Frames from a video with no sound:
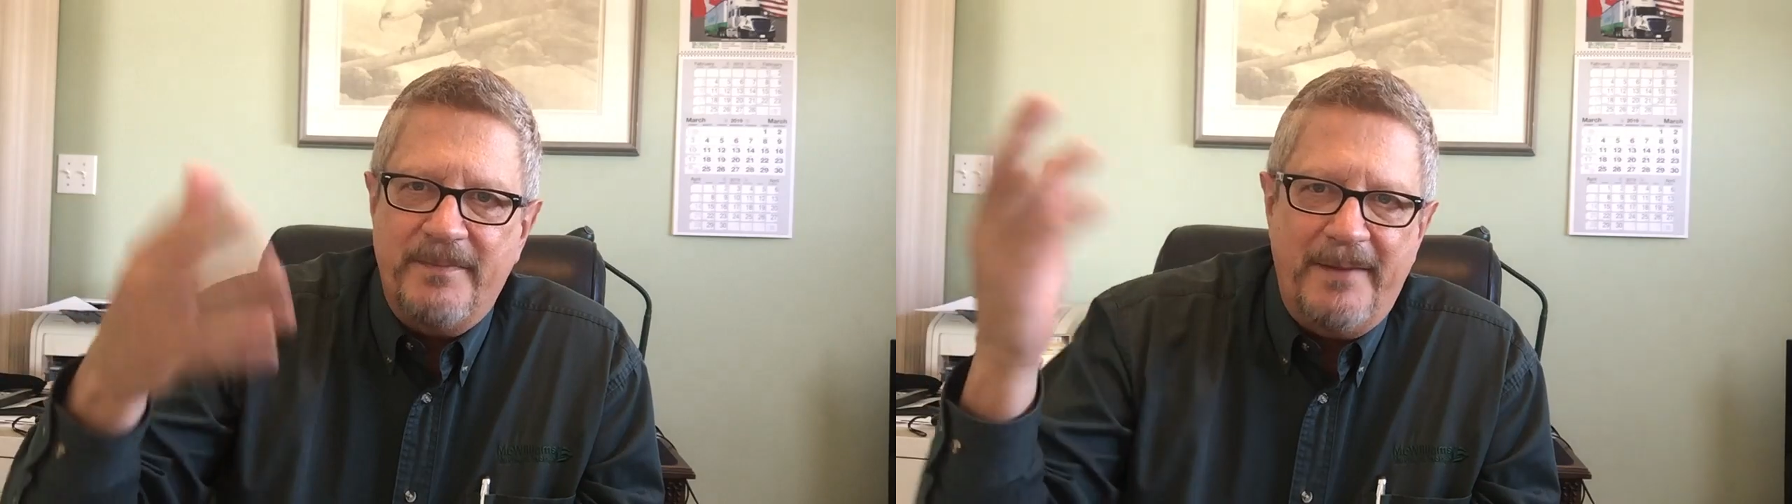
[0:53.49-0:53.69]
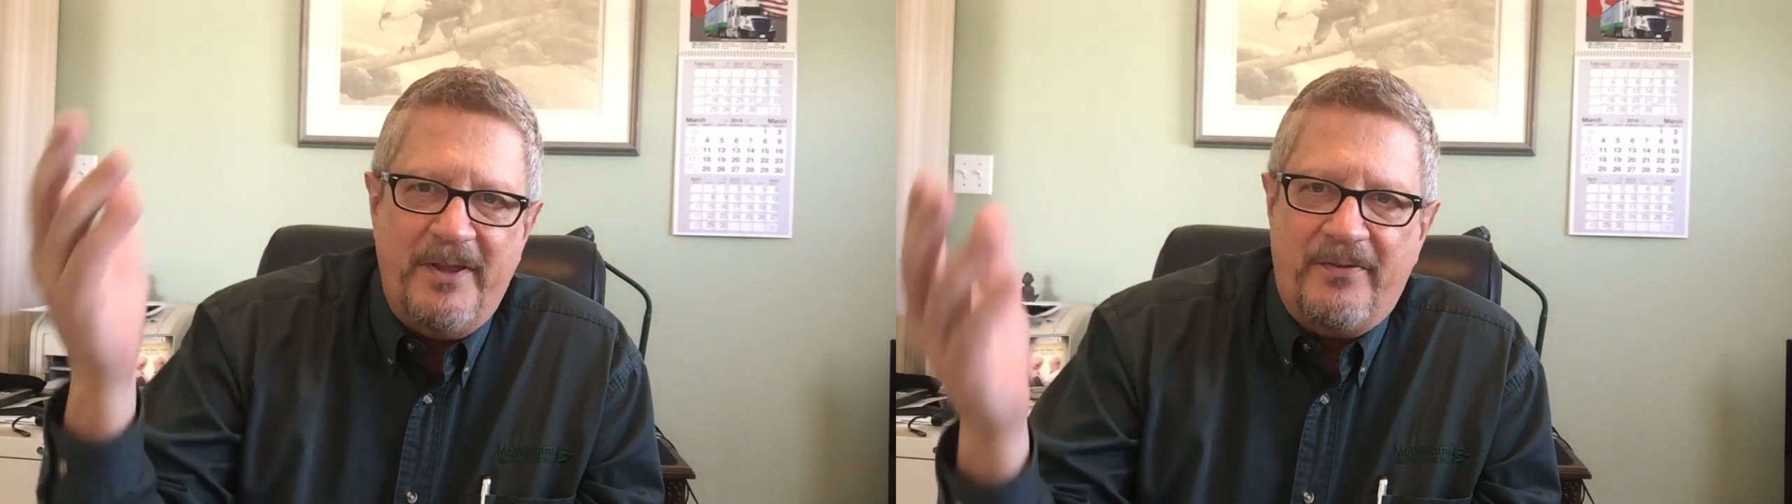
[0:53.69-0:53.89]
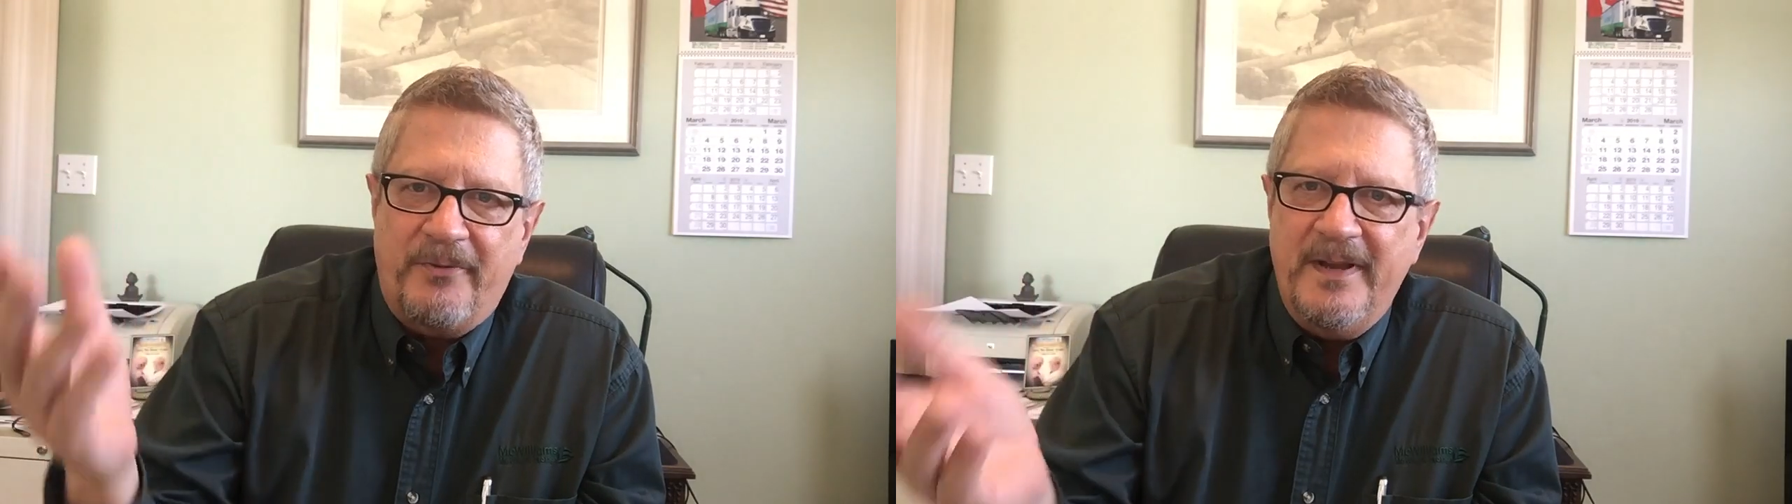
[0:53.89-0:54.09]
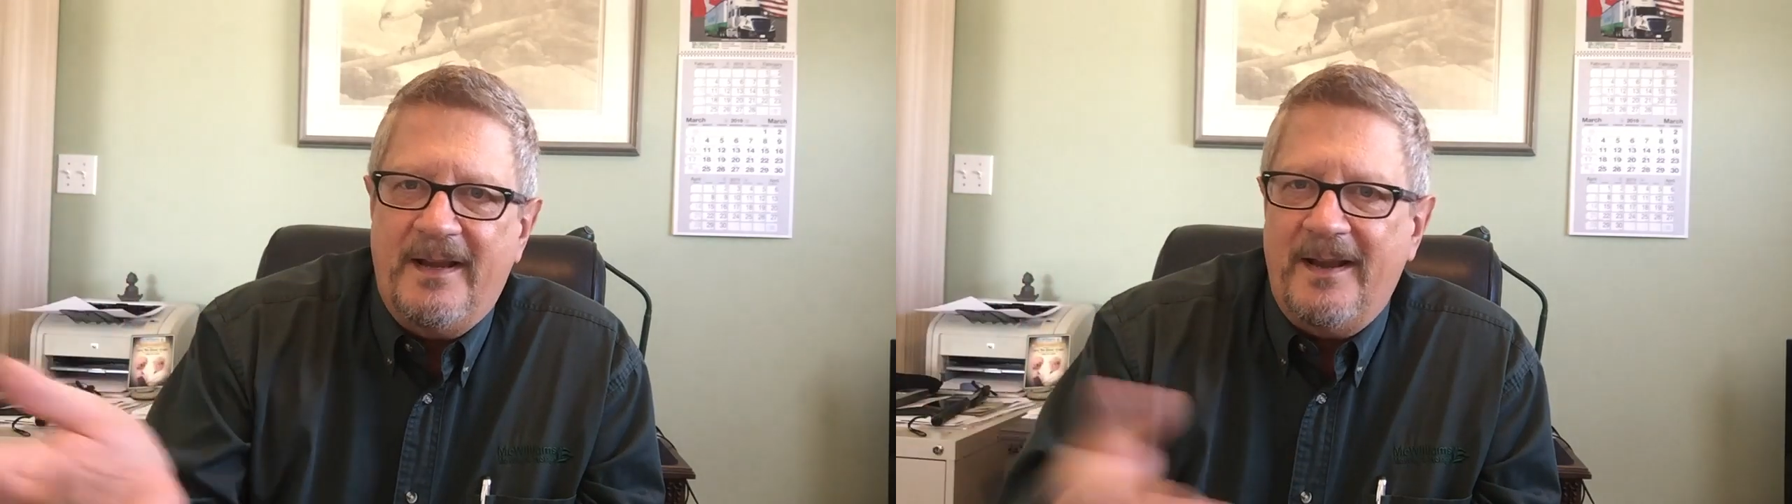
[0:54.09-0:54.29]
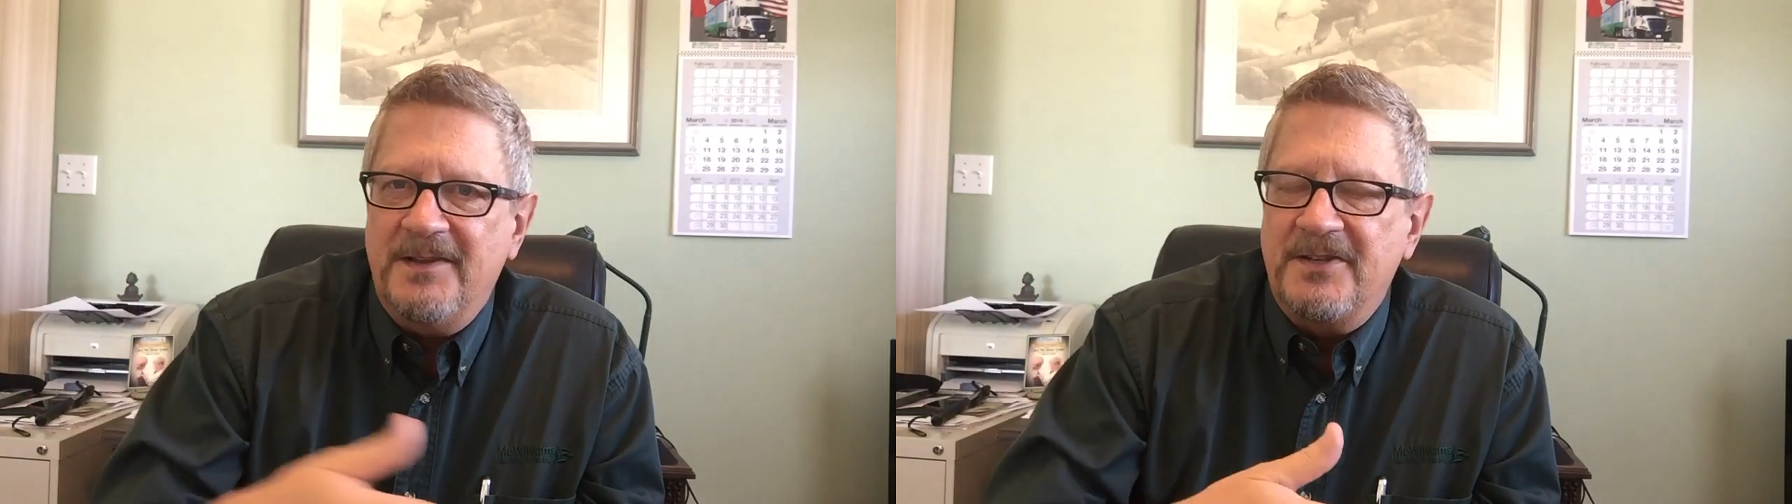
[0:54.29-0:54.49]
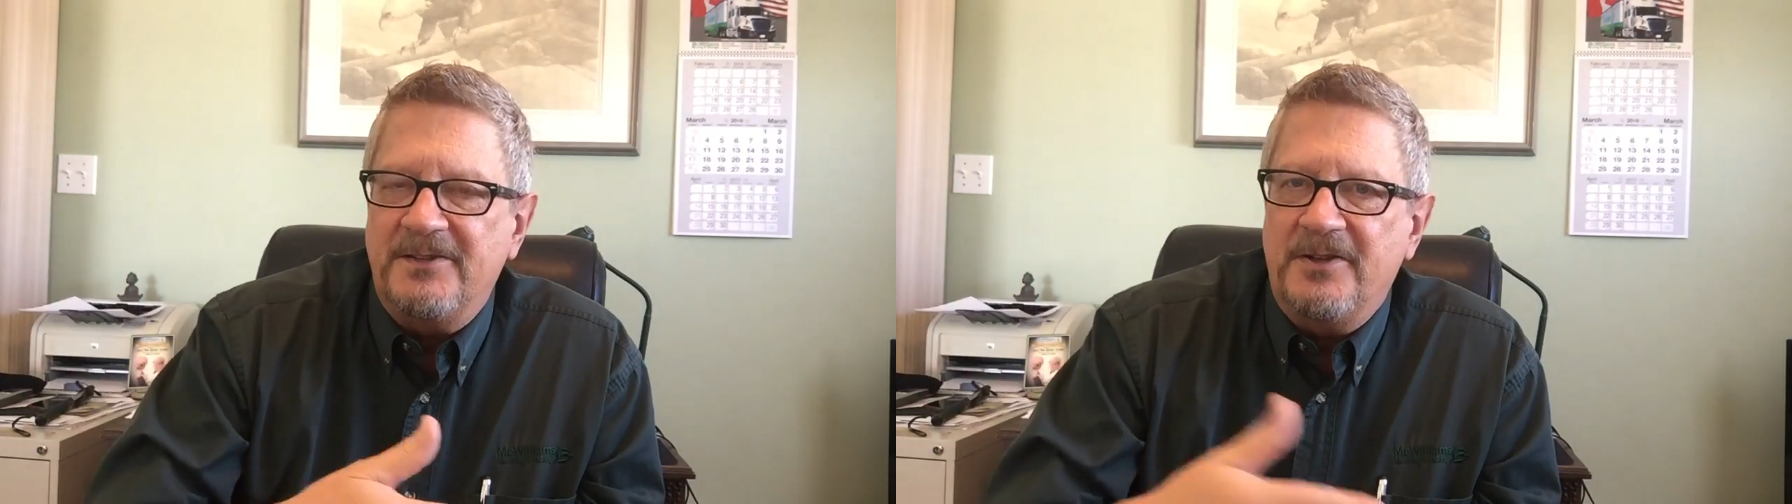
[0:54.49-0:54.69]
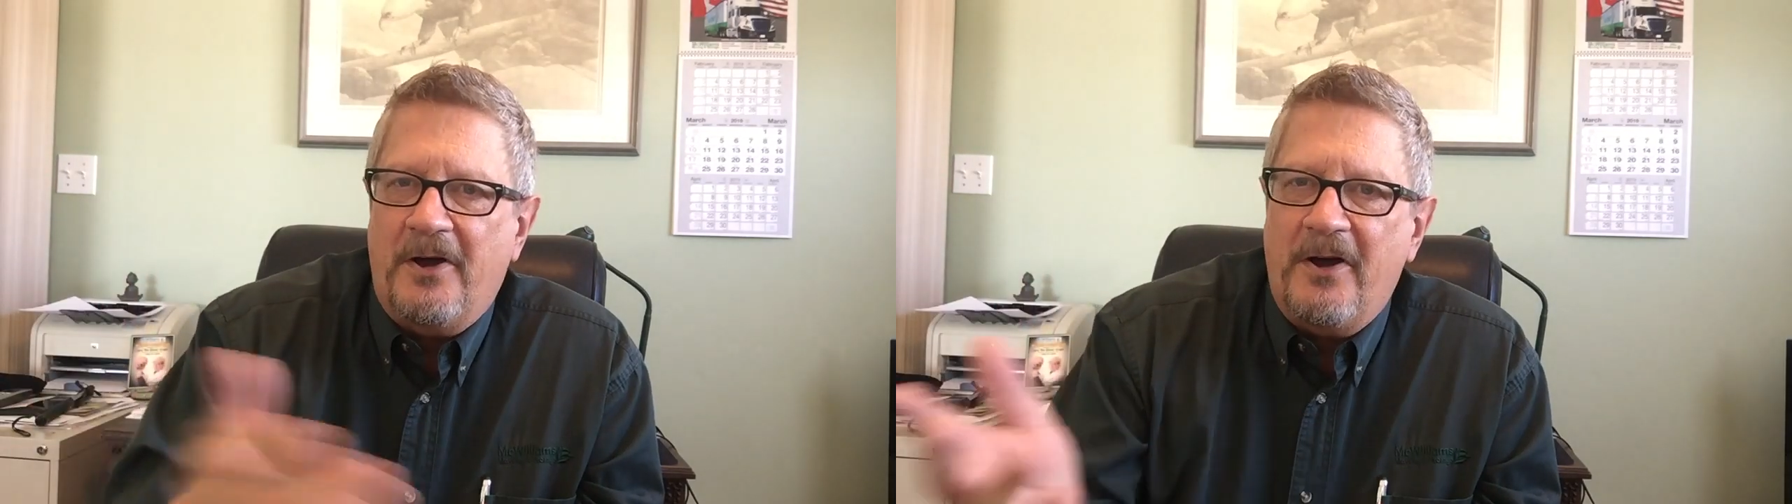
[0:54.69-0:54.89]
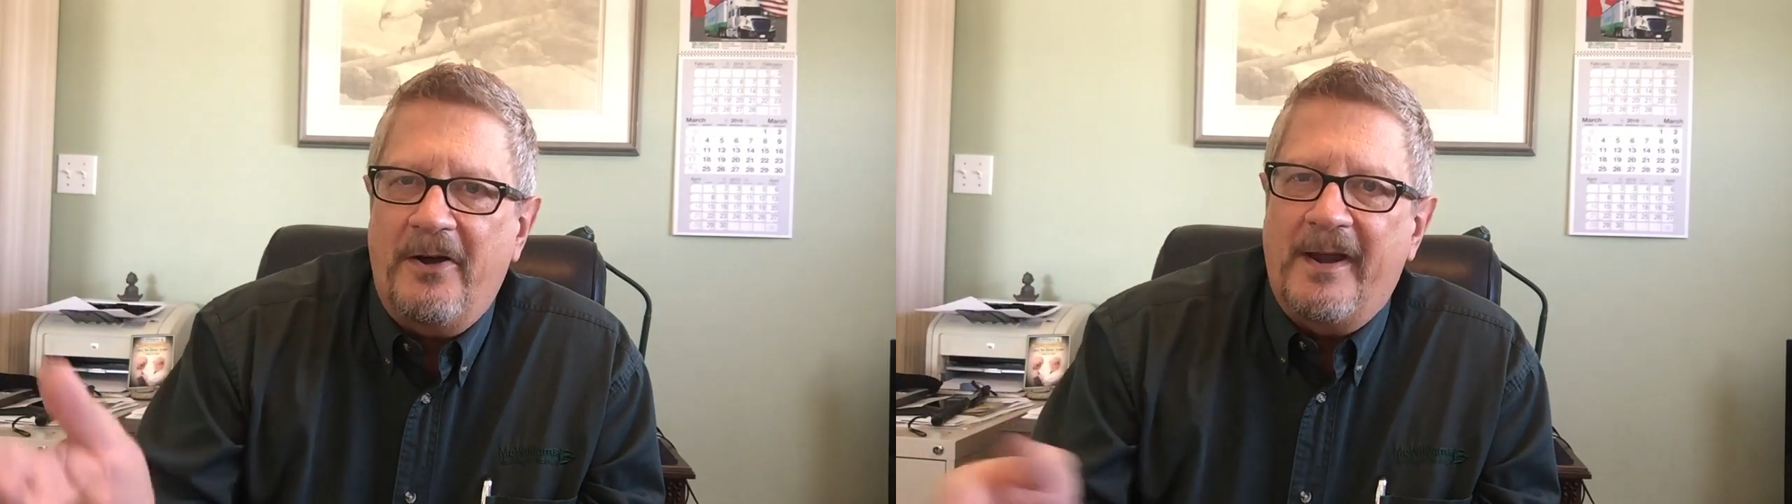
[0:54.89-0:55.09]
maybe 3 kids, a
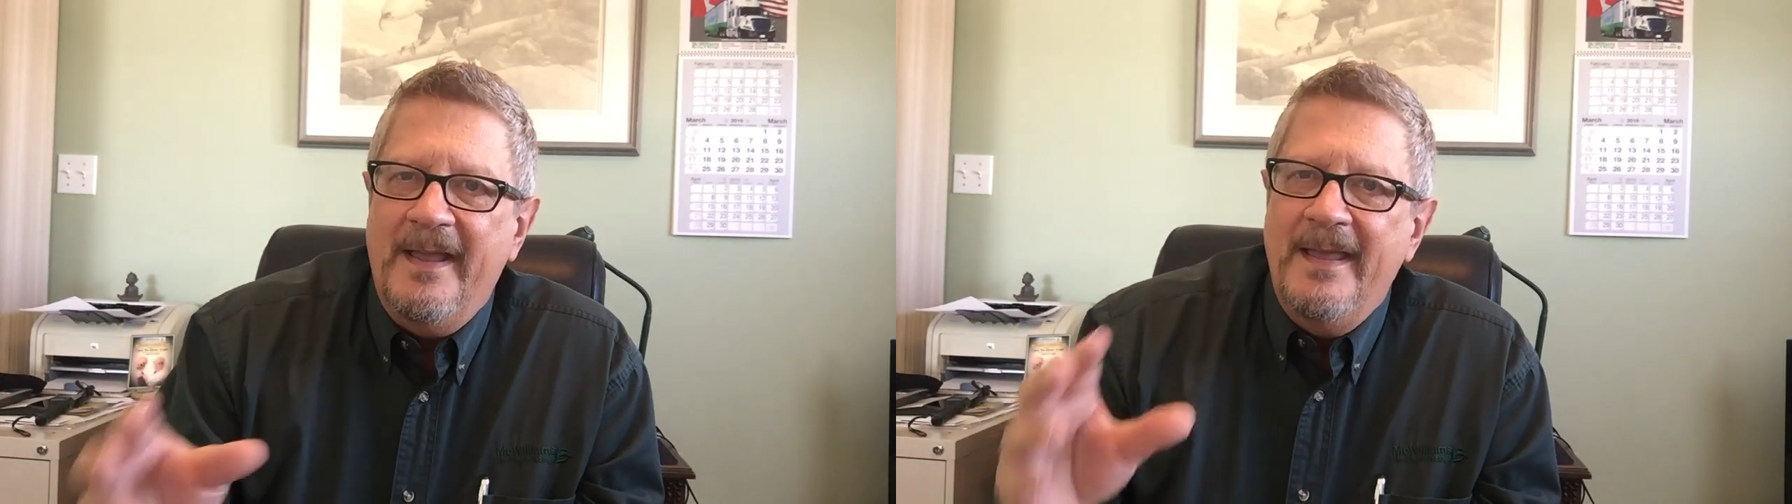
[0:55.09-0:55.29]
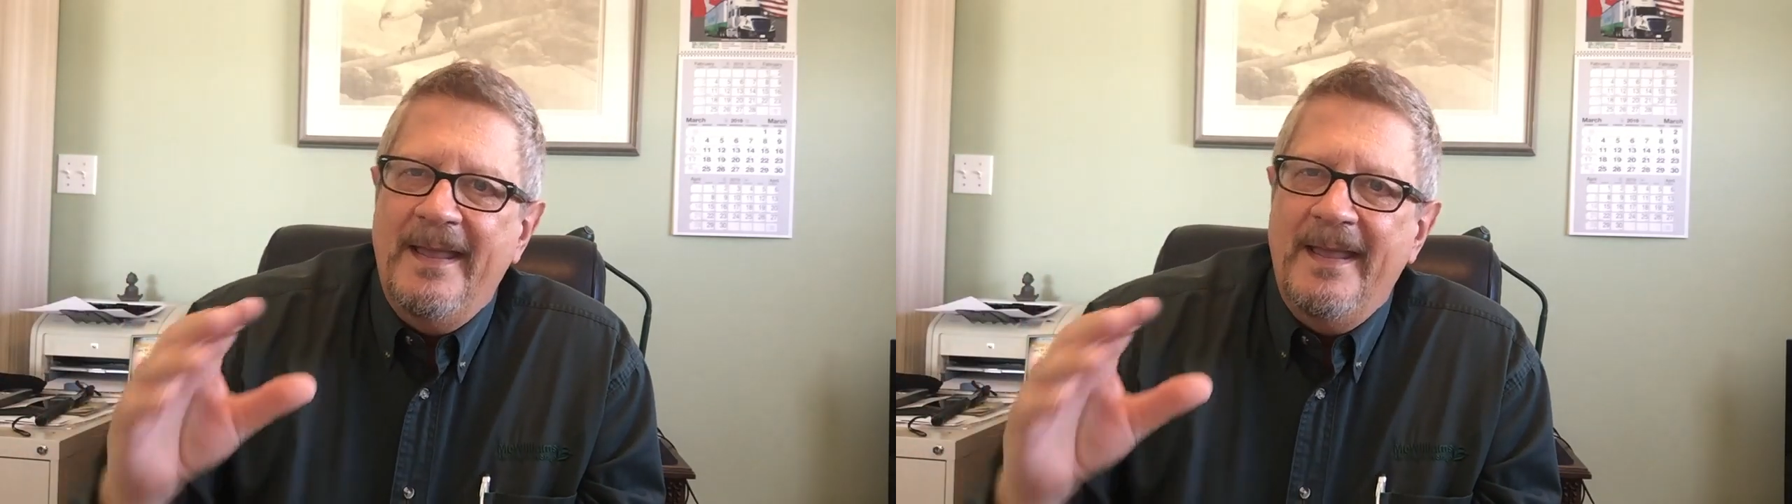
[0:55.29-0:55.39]
dog.